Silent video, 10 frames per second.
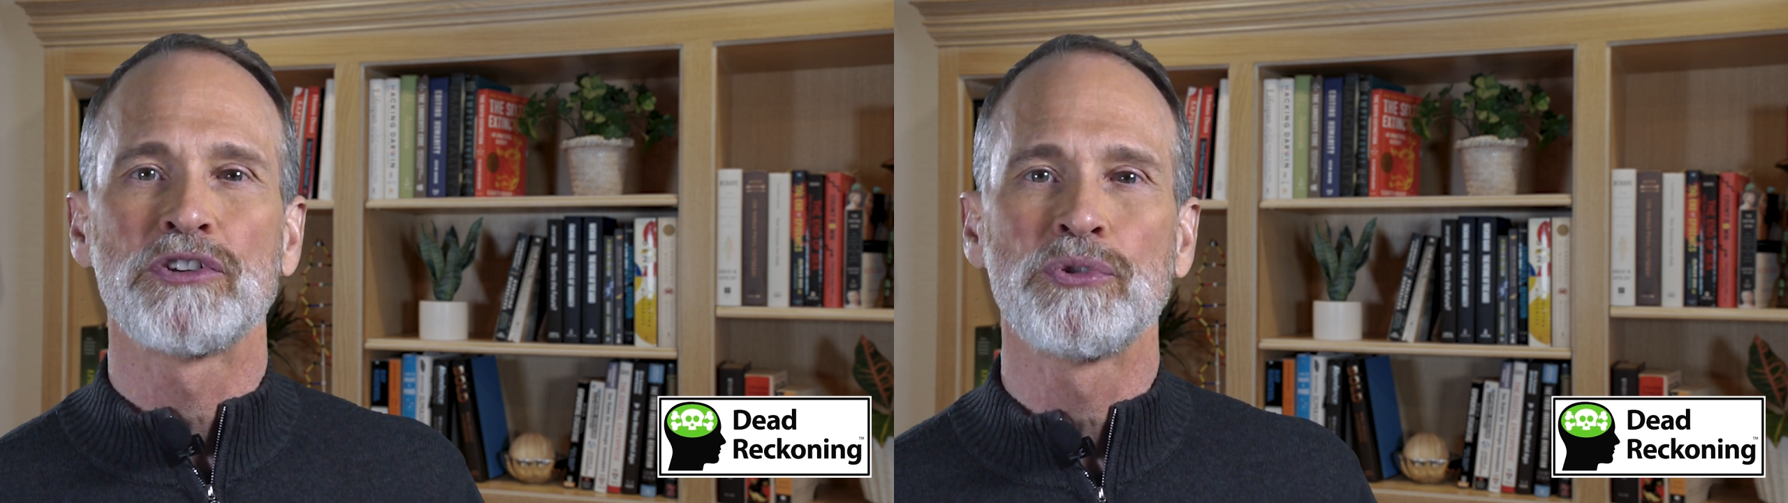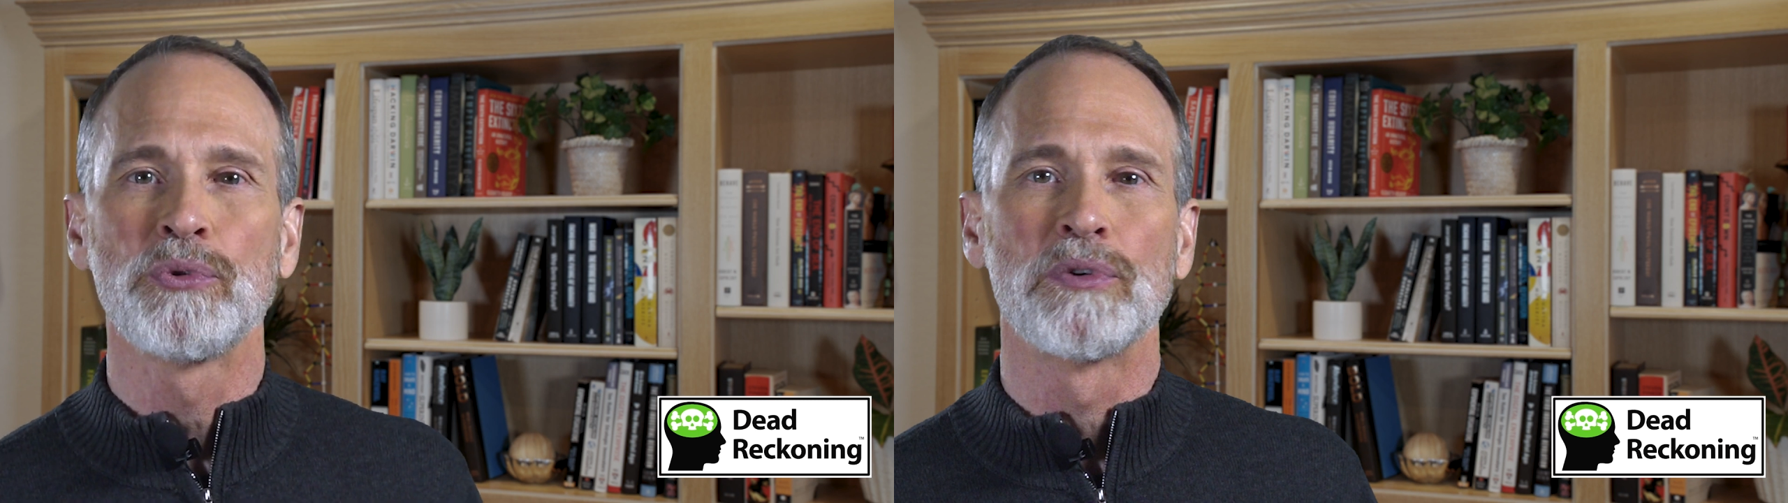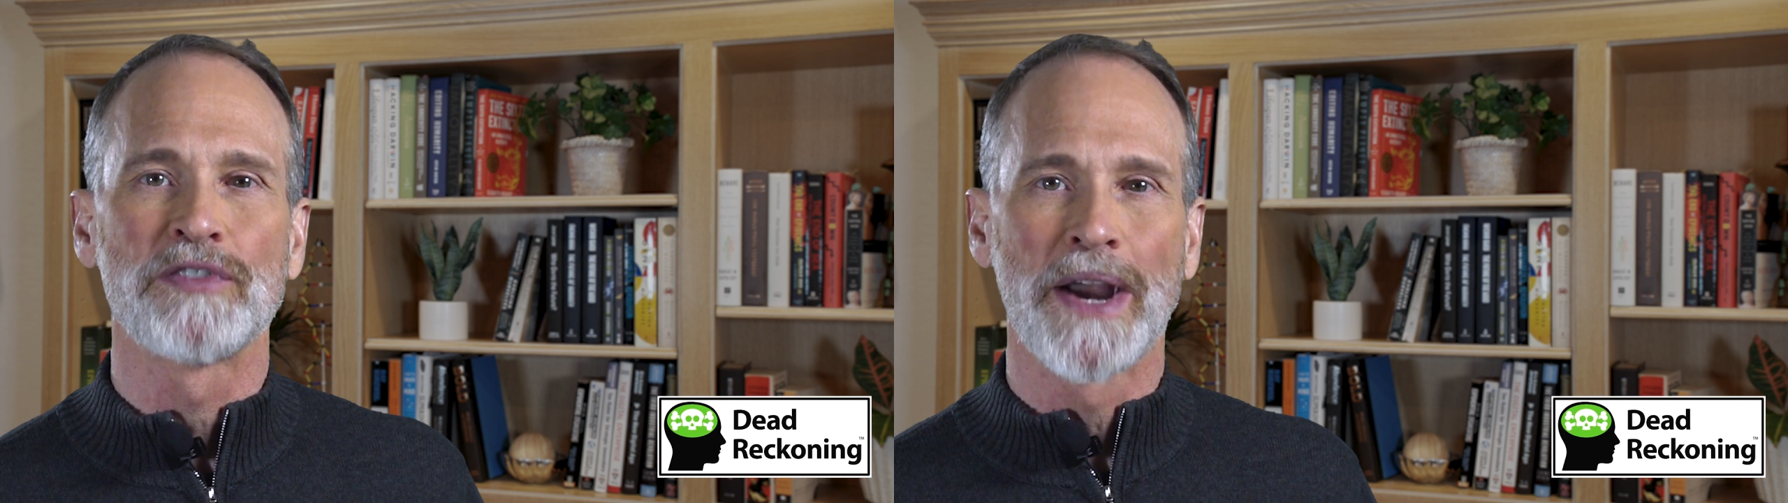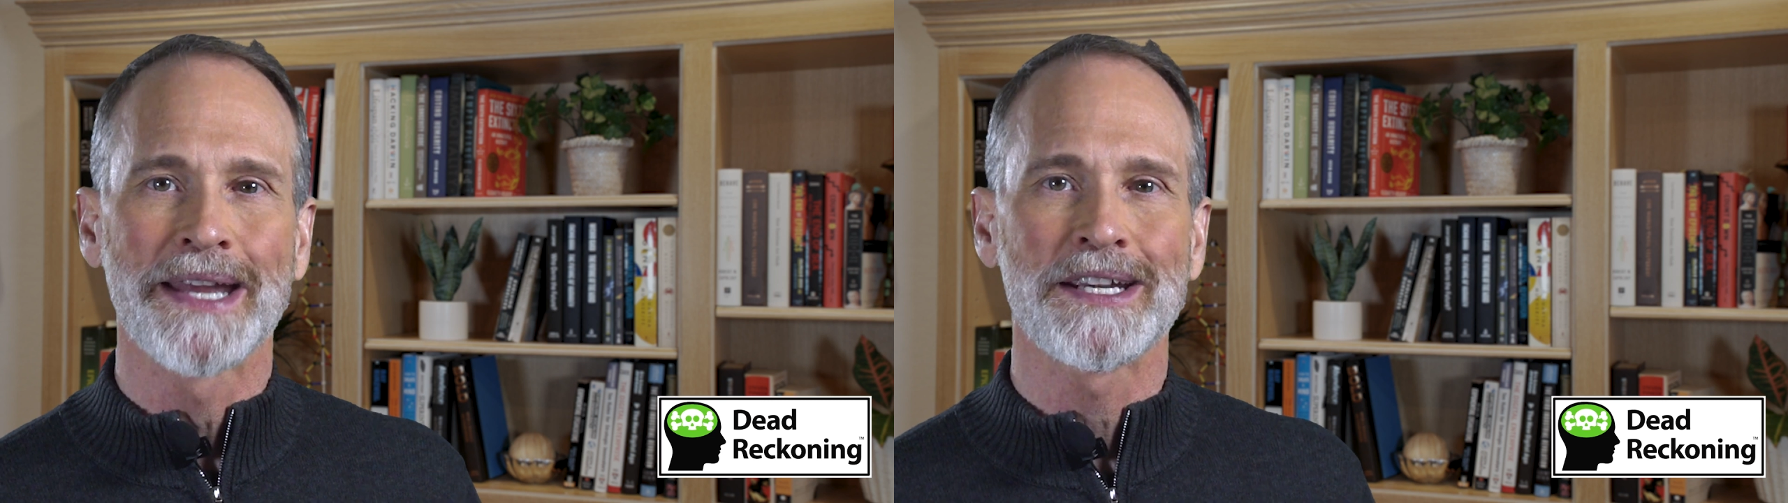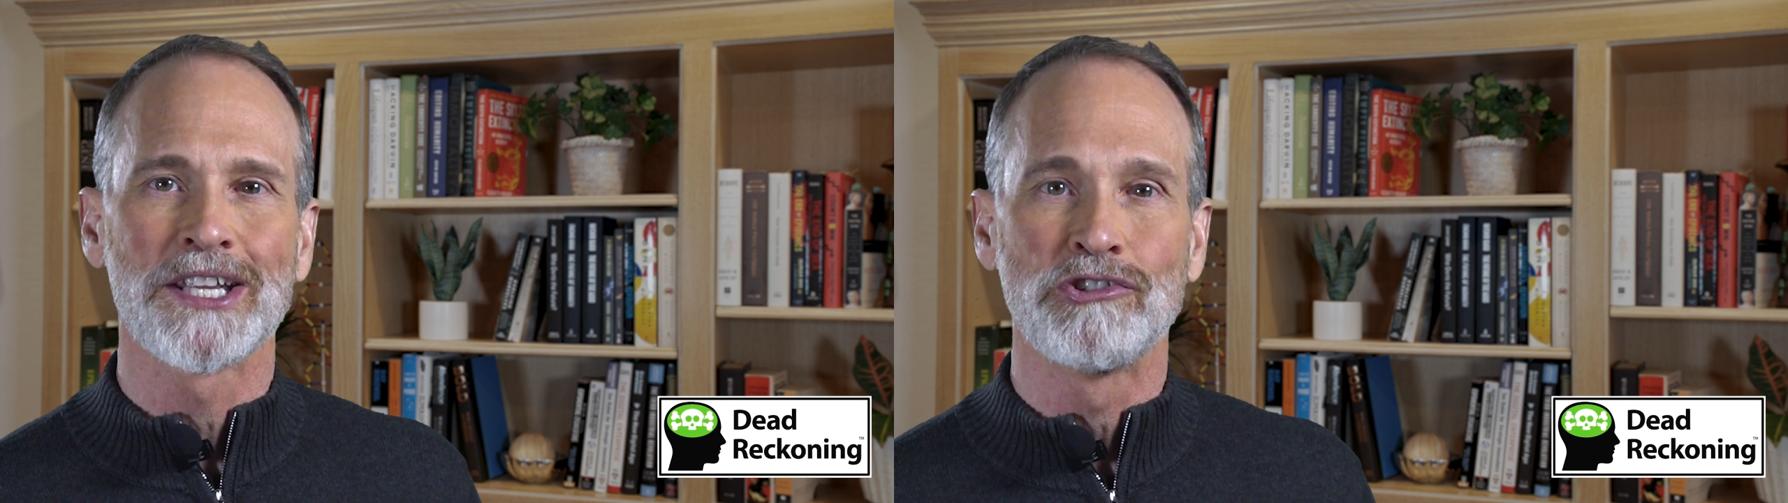tool for
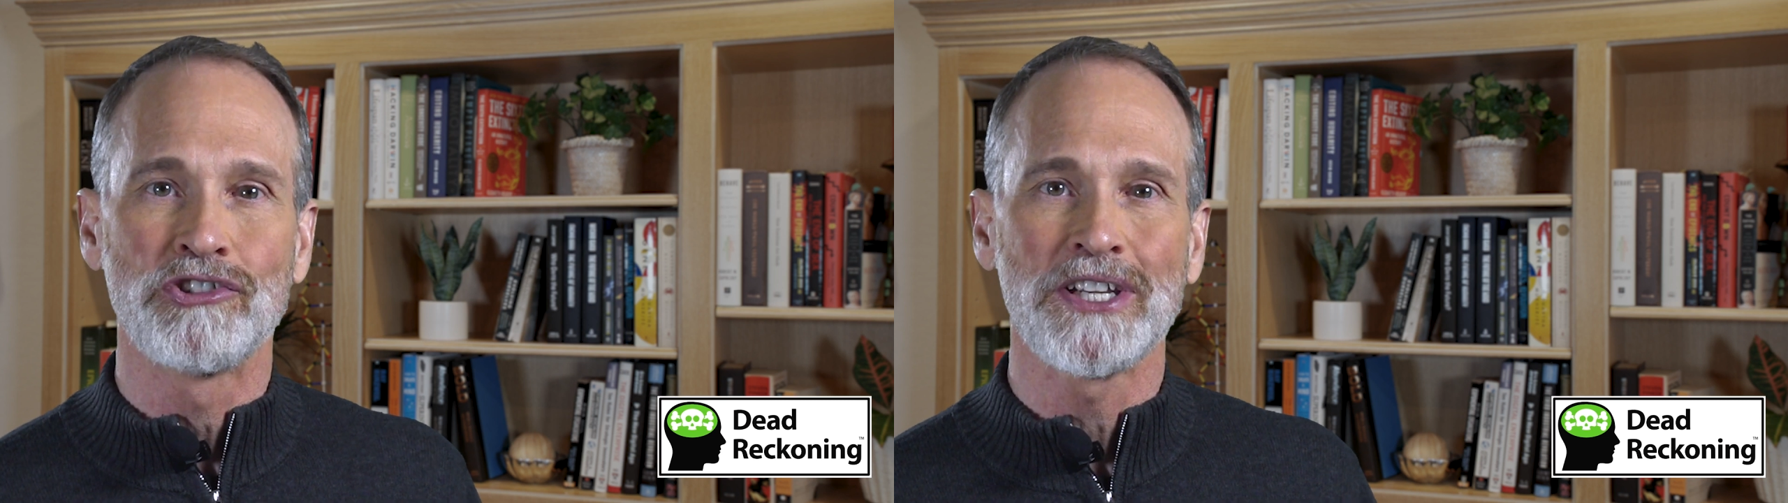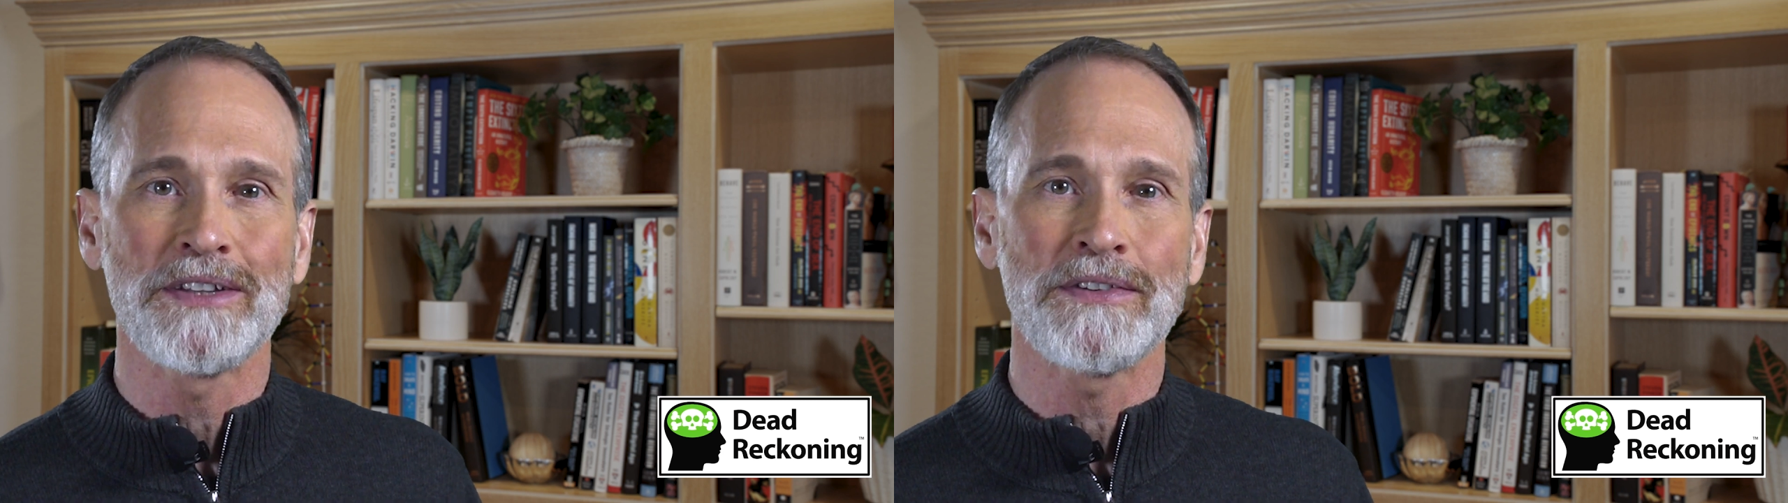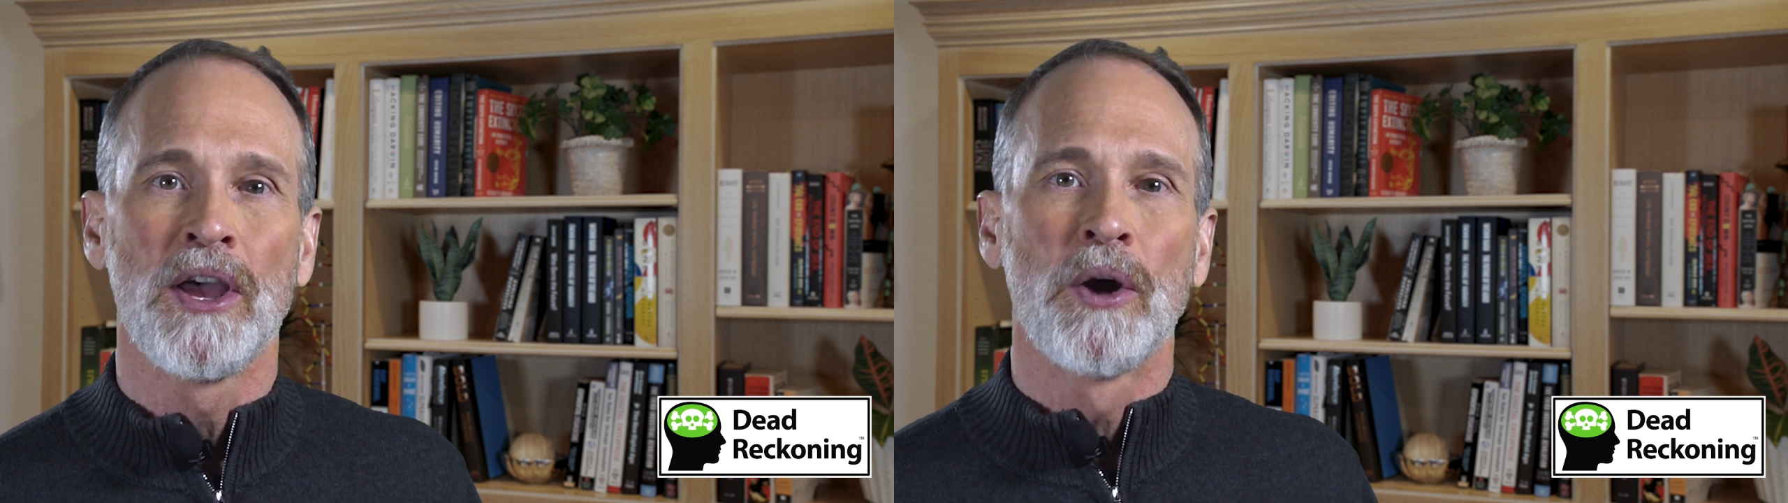editing genes